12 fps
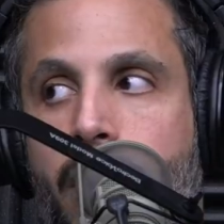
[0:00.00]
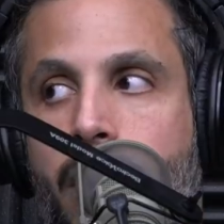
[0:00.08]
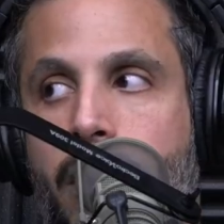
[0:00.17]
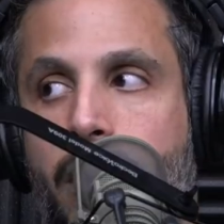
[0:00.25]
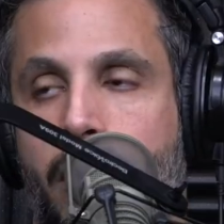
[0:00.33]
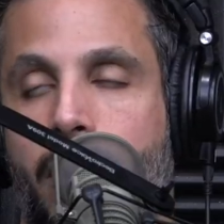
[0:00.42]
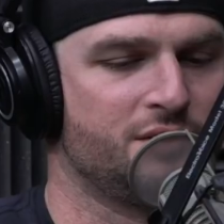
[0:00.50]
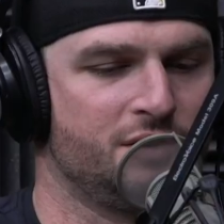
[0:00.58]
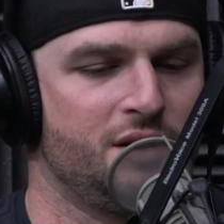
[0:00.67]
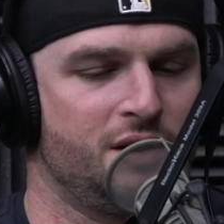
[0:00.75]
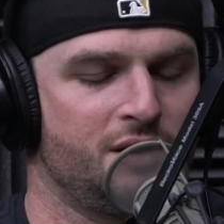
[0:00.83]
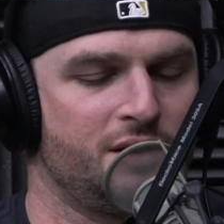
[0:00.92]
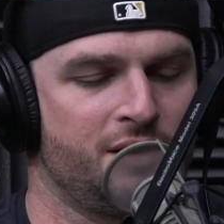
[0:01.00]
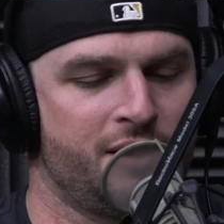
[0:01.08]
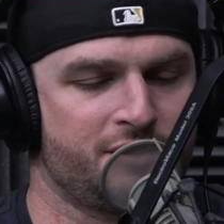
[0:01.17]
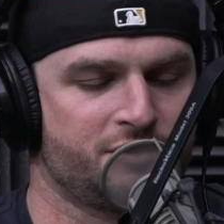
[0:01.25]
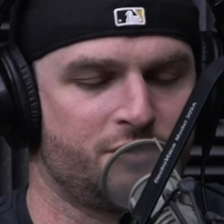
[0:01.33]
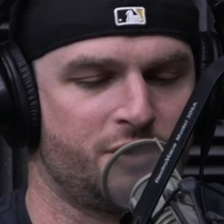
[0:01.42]
Yeah, you have to. You,
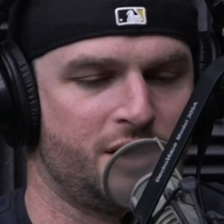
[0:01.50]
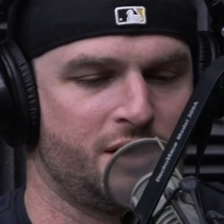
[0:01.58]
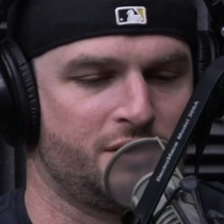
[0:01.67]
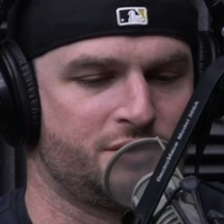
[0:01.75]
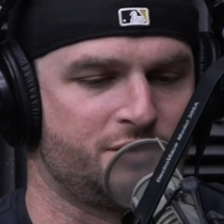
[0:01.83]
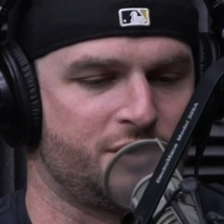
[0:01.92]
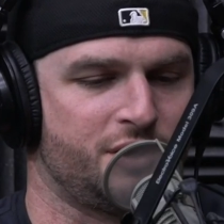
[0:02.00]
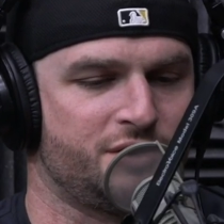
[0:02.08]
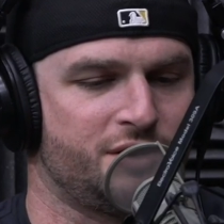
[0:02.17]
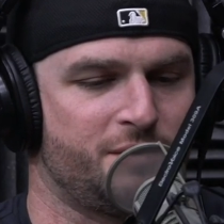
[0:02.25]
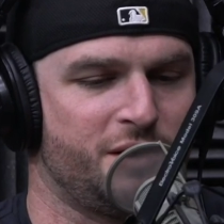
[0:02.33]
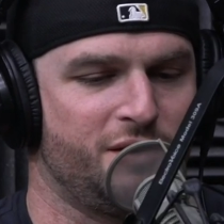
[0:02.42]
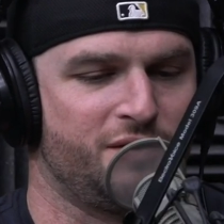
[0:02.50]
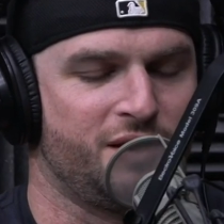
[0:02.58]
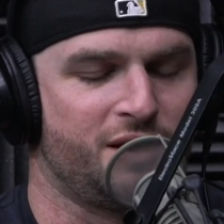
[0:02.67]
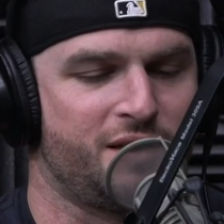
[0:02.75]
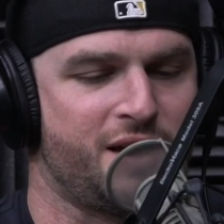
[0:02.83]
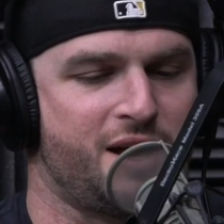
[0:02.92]
that's a great illustration. I mean, you
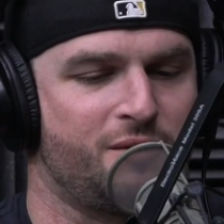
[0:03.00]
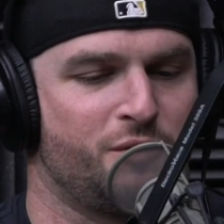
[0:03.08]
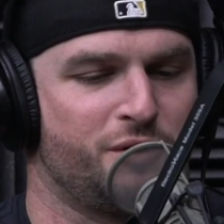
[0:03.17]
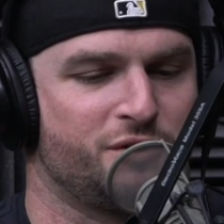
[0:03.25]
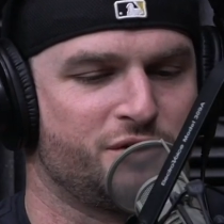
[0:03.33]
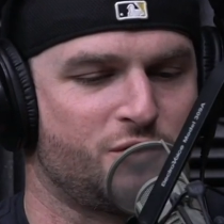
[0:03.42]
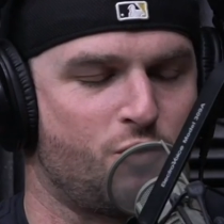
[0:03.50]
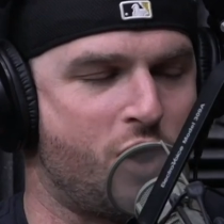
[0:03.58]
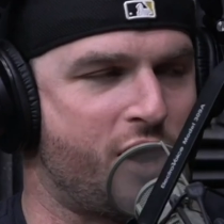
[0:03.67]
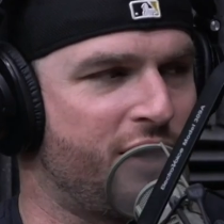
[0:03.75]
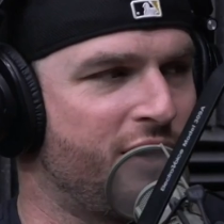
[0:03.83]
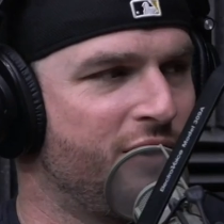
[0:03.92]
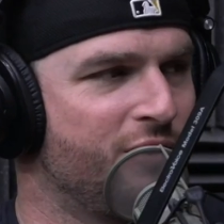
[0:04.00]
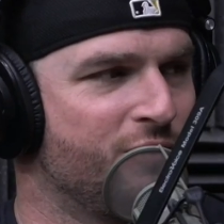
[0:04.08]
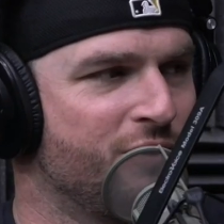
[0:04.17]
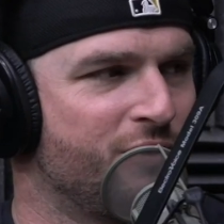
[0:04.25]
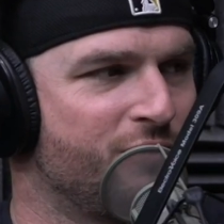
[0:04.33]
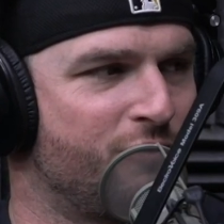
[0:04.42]
think of that when you're squatting. You don't
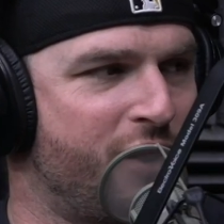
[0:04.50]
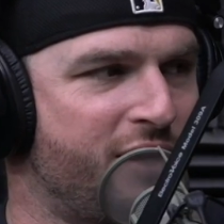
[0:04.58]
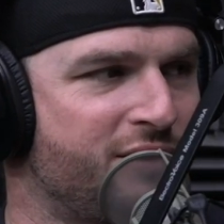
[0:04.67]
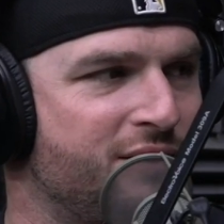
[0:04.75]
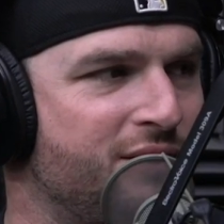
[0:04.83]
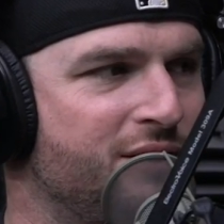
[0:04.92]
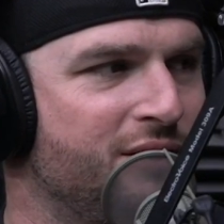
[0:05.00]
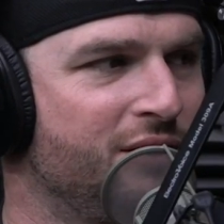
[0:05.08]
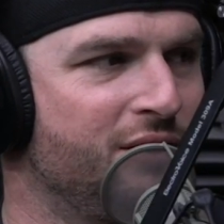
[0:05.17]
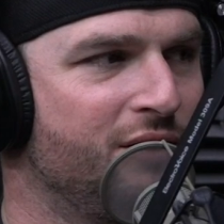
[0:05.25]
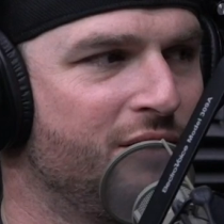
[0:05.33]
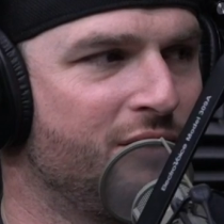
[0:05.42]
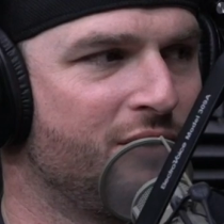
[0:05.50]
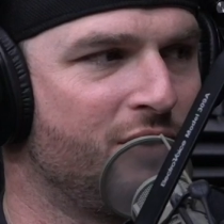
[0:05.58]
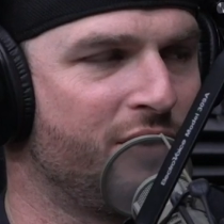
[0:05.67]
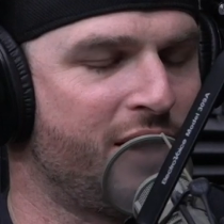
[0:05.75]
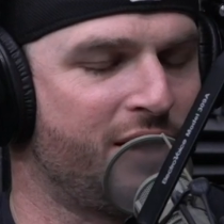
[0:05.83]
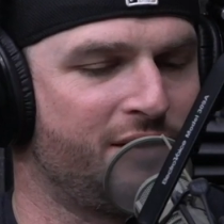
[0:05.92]
want to rest. You know,
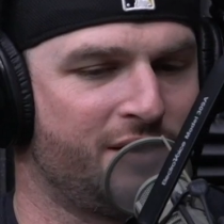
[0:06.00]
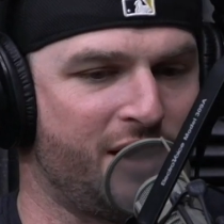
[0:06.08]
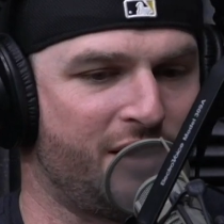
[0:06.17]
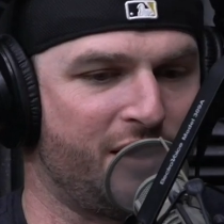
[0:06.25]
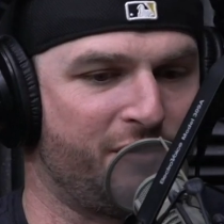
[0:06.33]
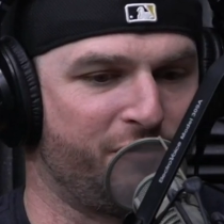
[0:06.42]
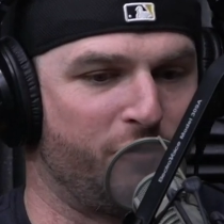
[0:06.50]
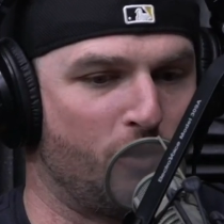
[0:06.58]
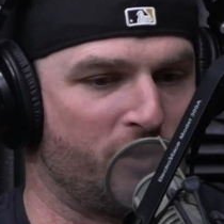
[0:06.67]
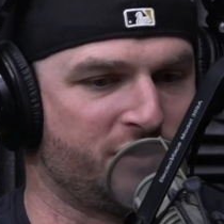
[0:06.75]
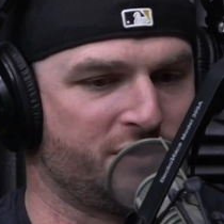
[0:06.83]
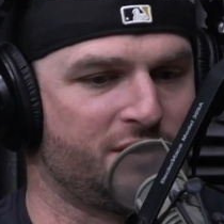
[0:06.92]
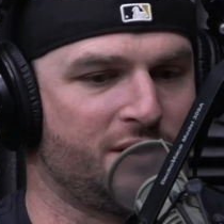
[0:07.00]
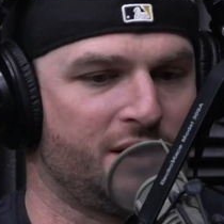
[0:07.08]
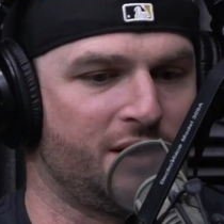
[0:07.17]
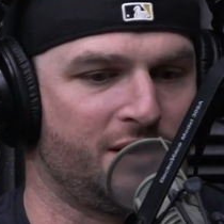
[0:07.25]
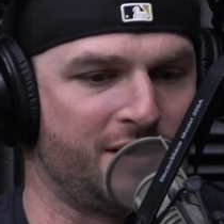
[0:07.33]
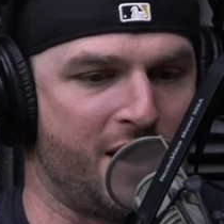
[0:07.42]
all that that that force
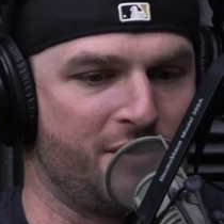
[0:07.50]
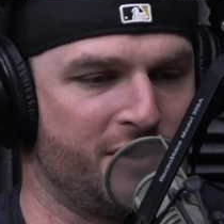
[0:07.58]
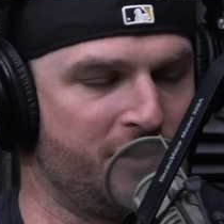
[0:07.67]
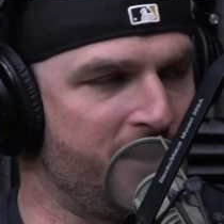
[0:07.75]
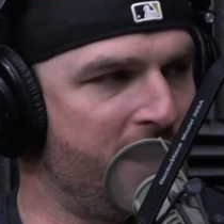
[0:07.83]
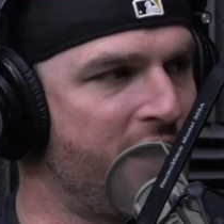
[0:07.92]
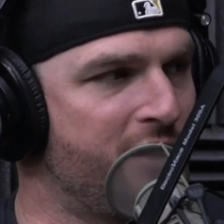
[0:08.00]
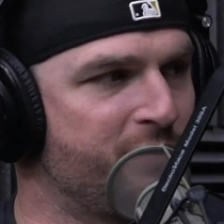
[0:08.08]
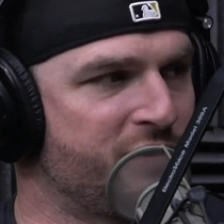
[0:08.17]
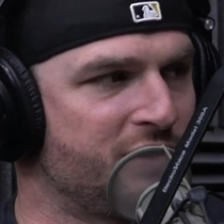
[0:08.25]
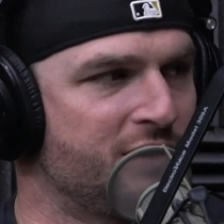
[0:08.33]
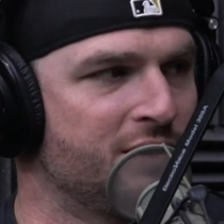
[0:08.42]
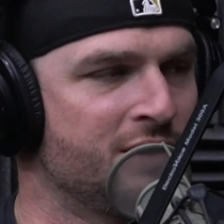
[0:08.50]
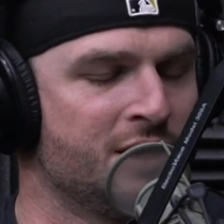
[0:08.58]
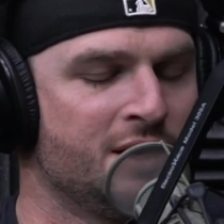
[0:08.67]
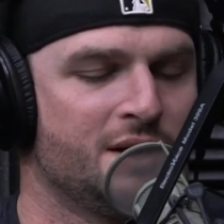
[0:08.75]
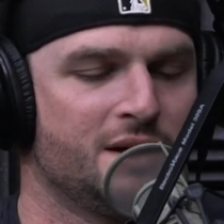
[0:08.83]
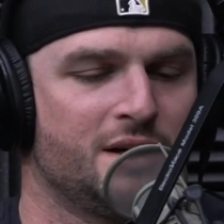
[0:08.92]
like down there in the hips, and
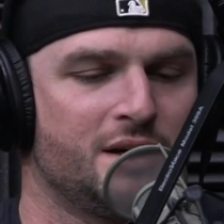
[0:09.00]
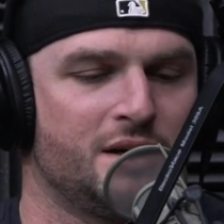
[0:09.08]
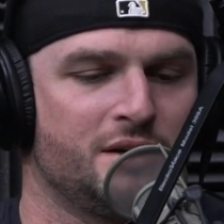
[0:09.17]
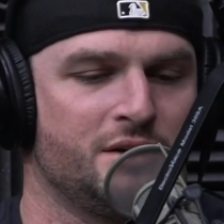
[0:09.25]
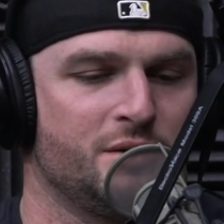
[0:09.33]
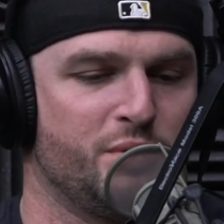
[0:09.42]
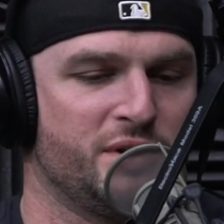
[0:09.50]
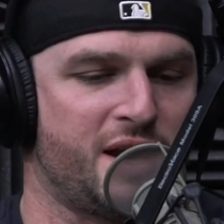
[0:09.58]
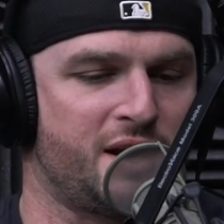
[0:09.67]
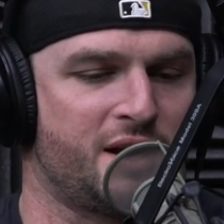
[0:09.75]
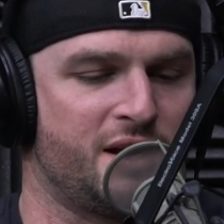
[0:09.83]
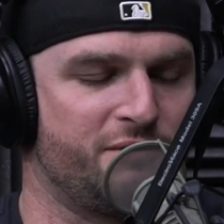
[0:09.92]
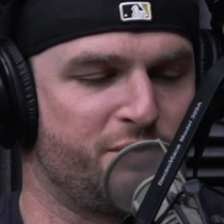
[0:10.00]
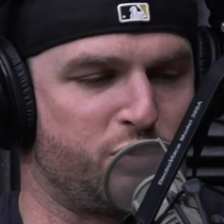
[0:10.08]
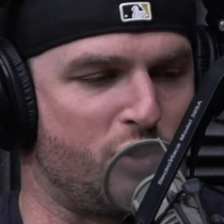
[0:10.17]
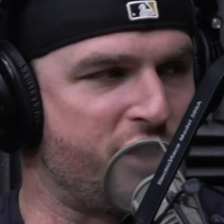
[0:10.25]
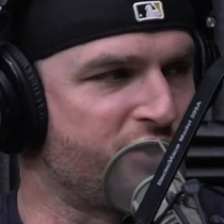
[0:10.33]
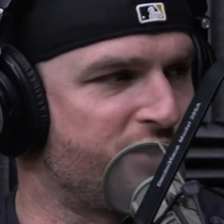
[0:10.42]
uh, you know, put that kind of
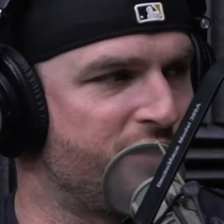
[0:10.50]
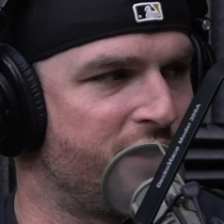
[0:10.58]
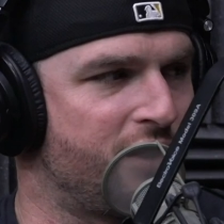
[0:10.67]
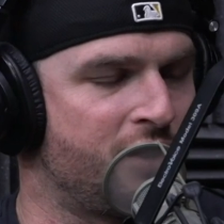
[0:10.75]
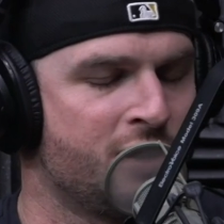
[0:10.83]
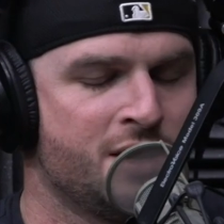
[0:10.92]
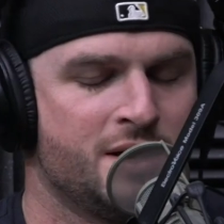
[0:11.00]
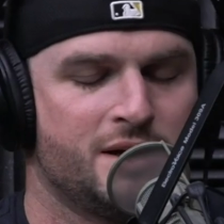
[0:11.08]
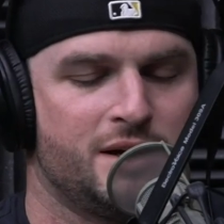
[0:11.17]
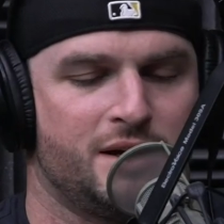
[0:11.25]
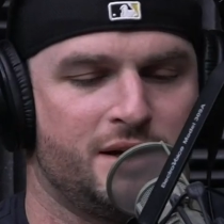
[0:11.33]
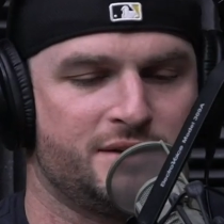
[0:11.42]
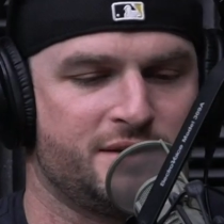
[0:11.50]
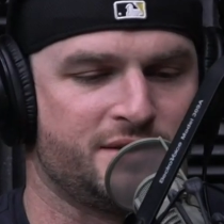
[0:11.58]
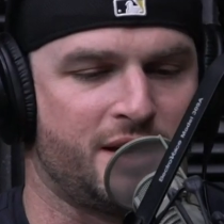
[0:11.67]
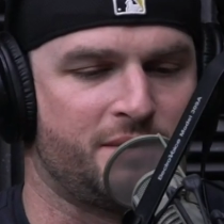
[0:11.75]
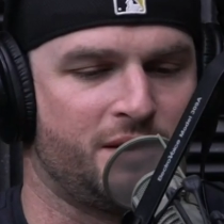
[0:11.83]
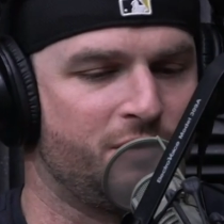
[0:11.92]
pressure there. Uh, it's the
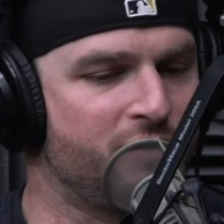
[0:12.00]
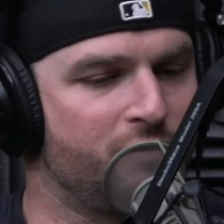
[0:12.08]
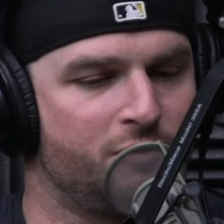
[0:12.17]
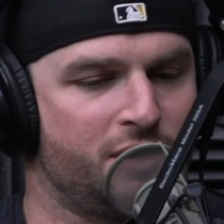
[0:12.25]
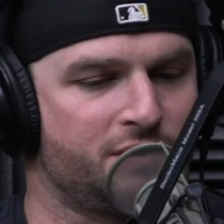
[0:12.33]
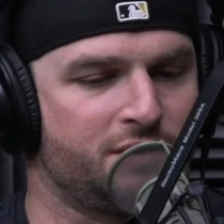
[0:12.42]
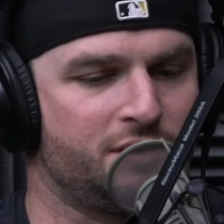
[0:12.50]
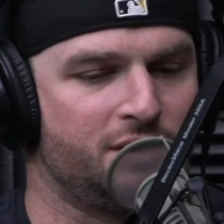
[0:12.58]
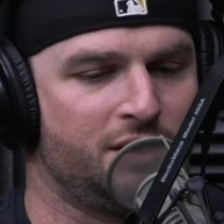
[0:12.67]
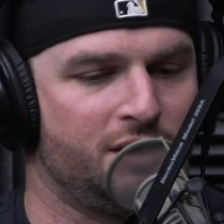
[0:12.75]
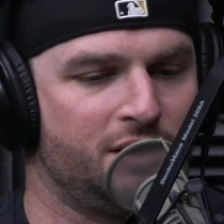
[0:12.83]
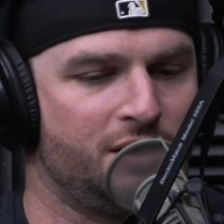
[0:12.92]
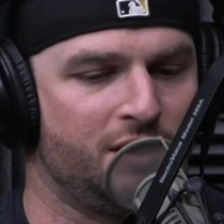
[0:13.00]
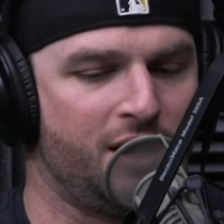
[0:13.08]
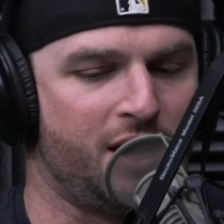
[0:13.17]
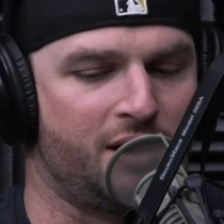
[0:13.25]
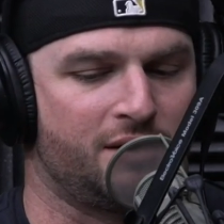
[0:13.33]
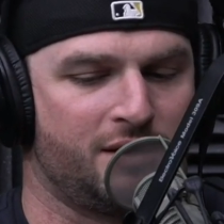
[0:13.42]
same thing with the wrists, and and
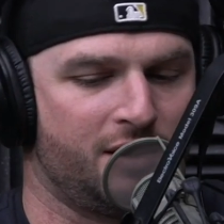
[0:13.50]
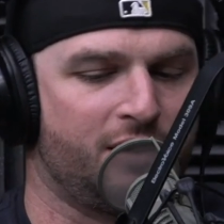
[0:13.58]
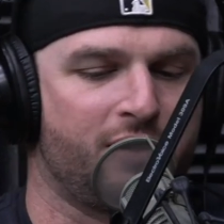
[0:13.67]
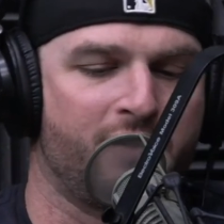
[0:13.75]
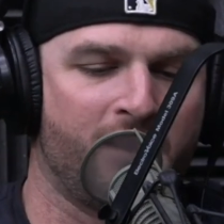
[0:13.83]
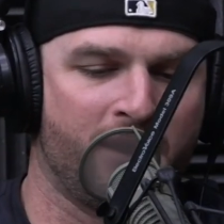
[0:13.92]
yeah, that.